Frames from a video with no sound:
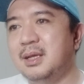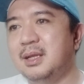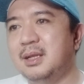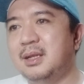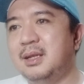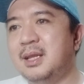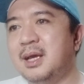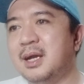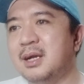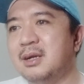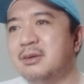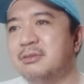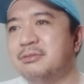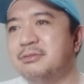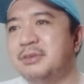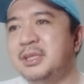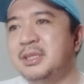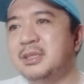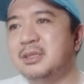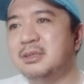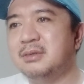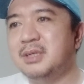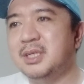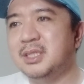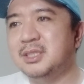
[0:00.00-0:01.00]
Lack of
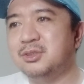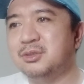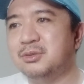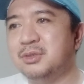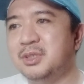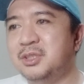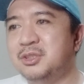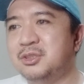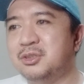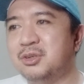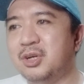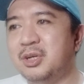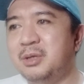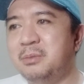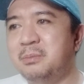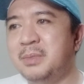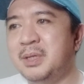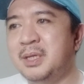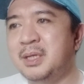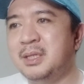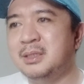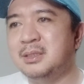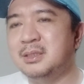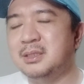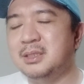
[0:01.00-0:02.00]
interest or
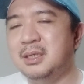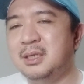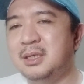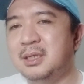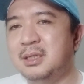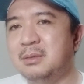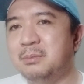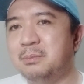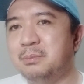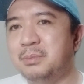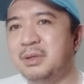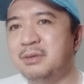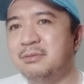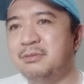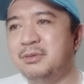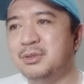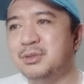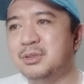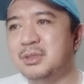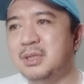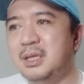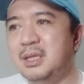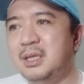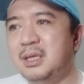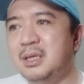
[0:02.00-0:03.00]
enjoyment in
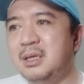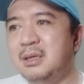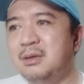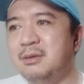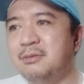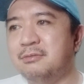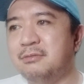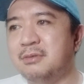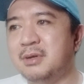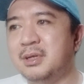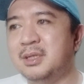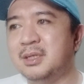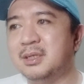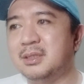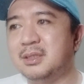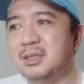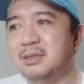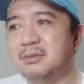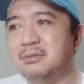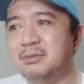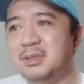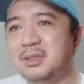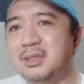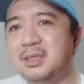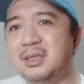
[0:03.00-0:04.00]
previously fun
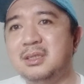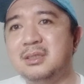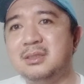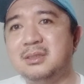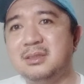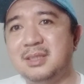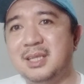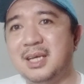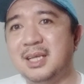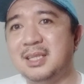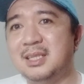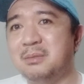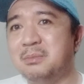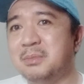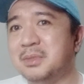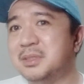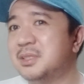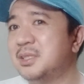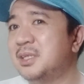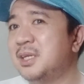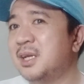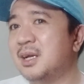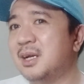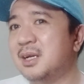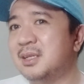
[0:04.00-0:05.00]
activities. Dati
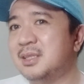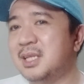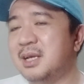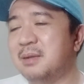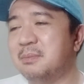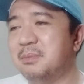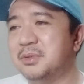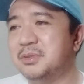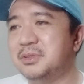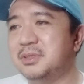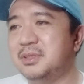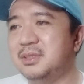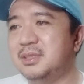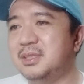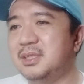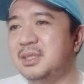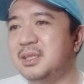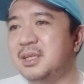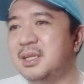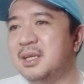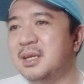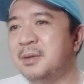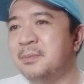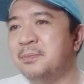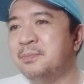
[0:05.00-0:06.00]
masaya ka, tapos hindi
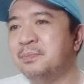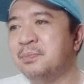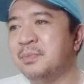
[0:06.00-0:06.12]
na.